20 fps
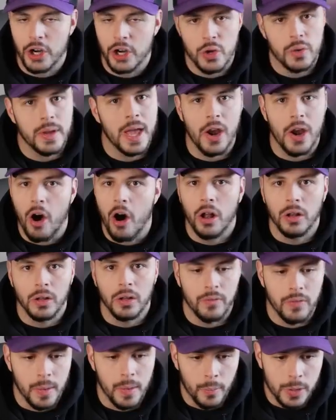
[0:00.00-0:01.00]
You get all
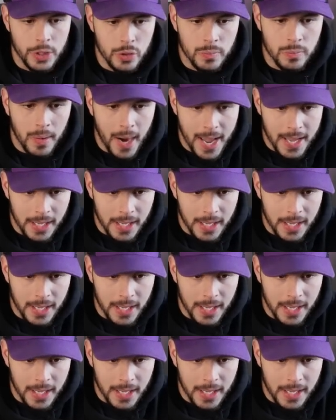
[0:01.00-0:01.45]
of them when you buy it.